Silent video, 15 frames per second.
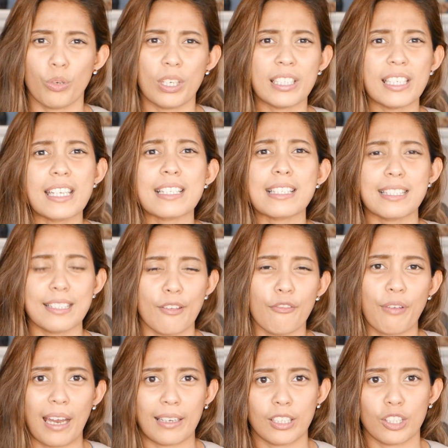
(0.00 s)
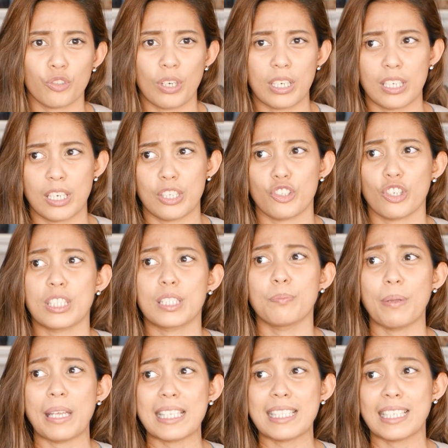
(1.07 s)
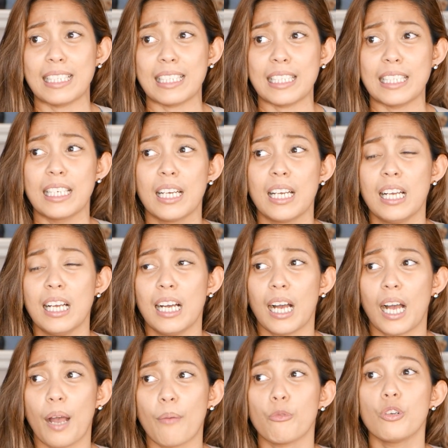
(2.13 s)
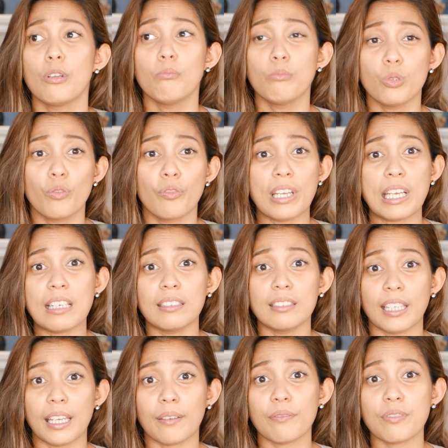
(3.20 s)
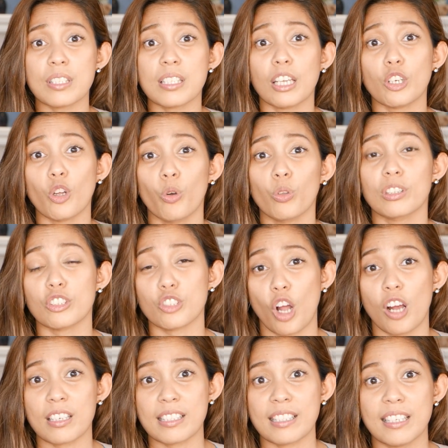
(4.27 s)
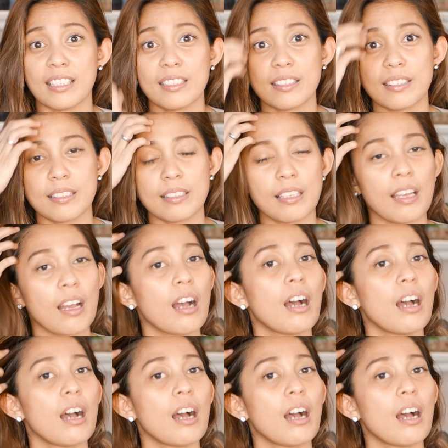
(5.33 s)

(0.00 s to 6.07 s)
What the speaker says: What is lymphatic drainage? It's basically removing lymphs that hold the toxins